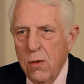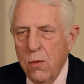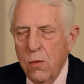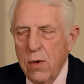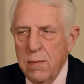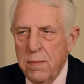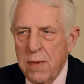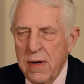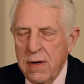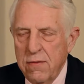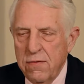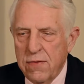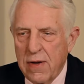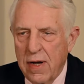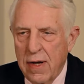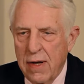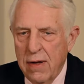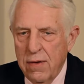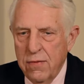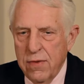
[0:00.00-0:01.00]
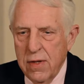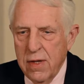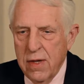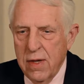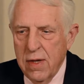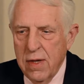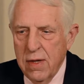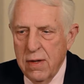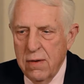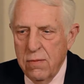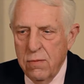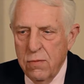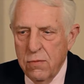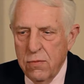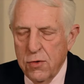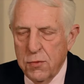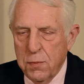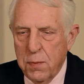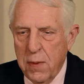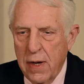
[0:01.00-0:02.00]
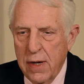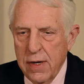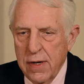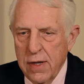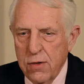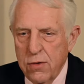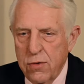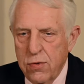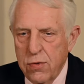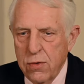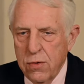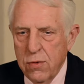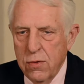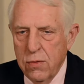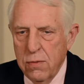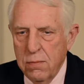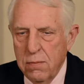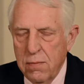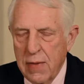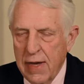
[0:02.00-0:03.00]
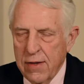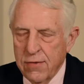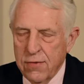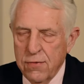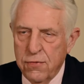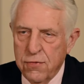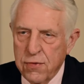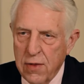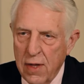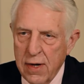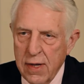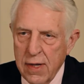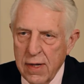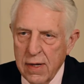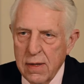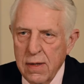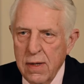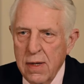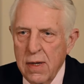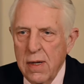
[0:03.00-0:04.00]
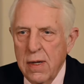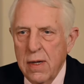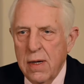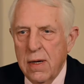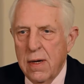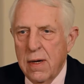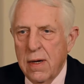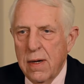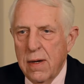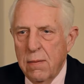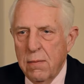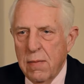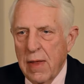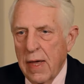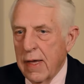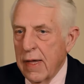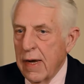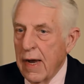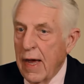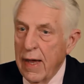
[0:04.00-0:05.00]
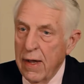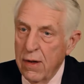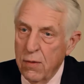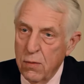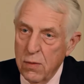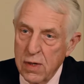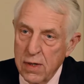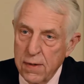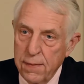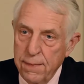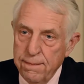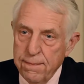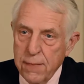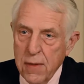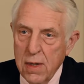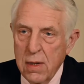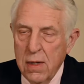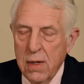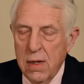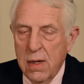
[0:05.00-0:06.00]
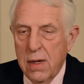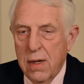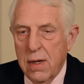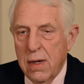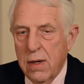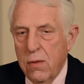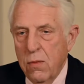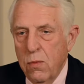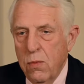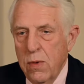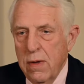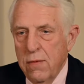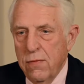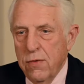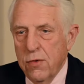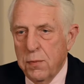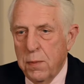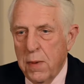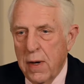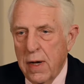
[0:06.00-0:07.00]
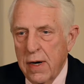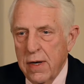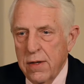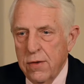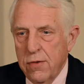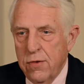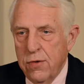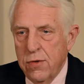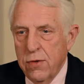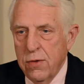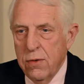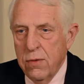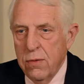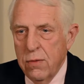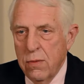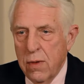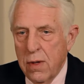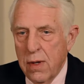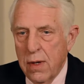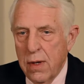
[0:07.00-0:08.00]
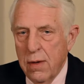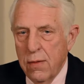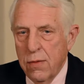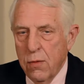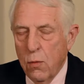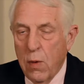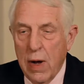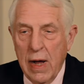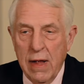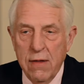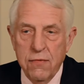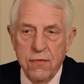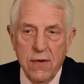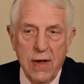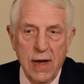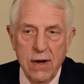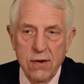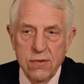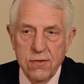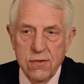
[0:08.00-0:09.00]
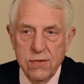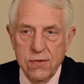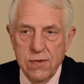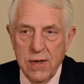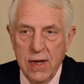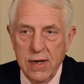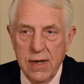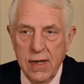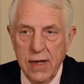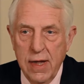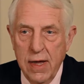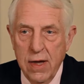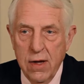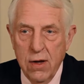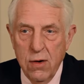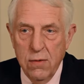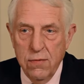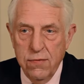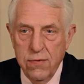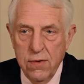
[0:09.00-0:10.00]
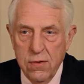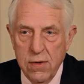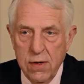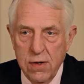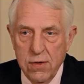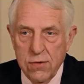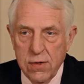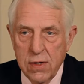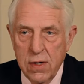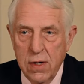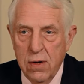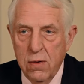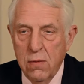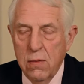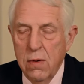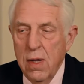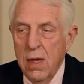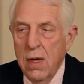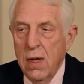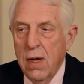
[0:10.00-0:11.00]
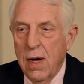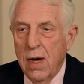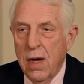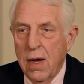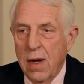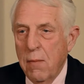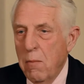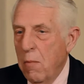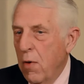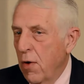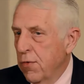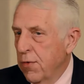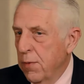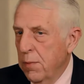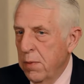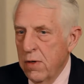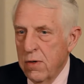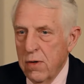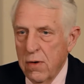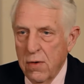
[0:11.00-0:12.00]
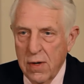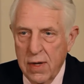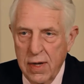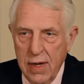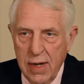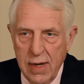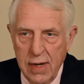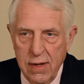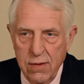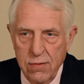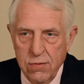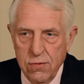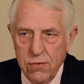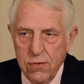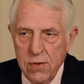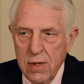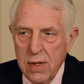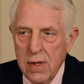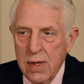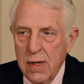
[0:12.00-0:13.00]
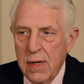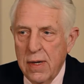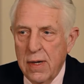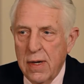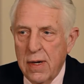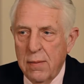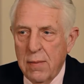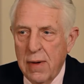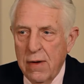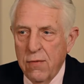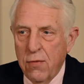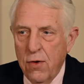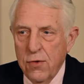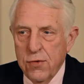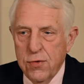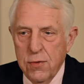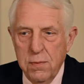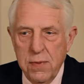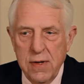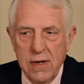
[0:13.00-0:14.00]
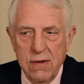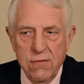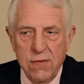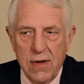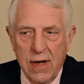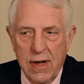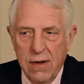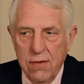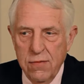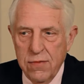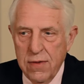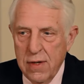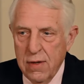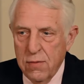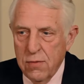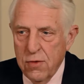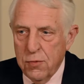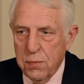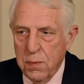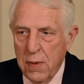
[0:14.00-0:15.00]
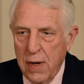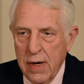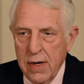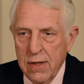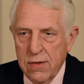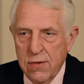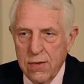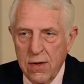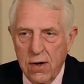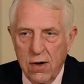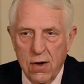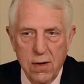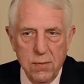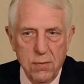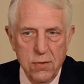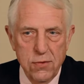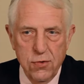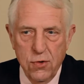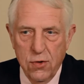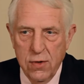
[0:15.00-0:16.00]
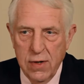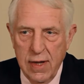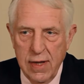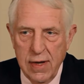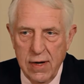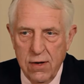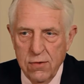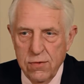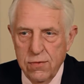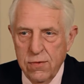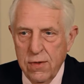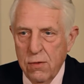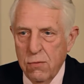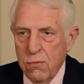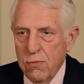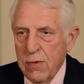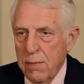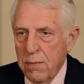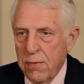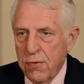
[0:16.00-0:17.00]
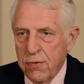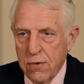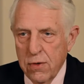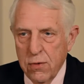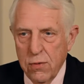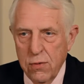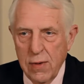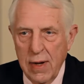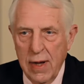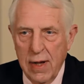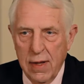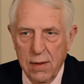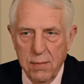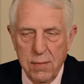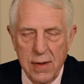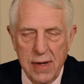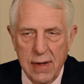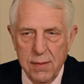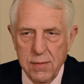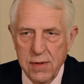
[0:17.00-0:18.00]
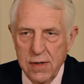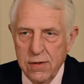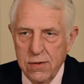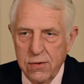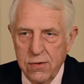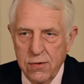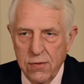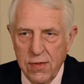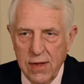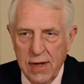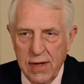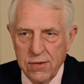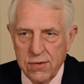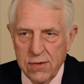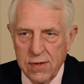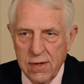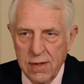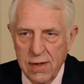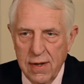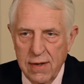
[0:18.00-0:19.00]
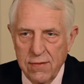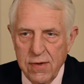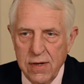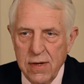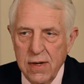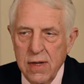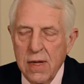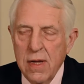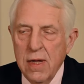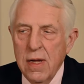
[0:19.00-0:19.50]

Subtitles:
We've been involved in responding to massive flooding, like in Iowa. We responded to the wildfires in San Diego a few years ago, multiple hurricanes. I've also been involved in responding to the horrible tornadoes that ripped through Alabama in 2011.